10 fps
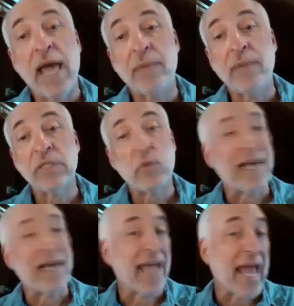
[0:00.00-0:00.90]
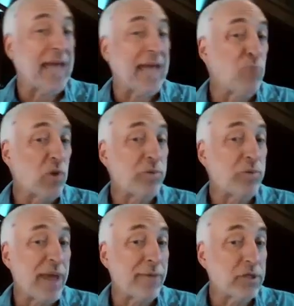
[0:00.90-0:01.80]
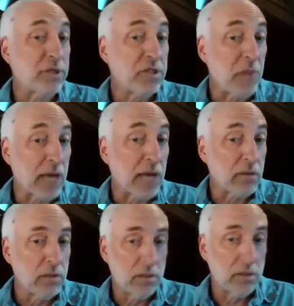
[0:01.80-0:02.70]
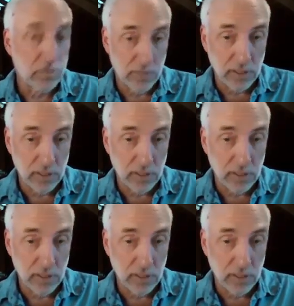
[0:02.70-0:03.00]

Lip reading: What happens when I add more parameters to the model?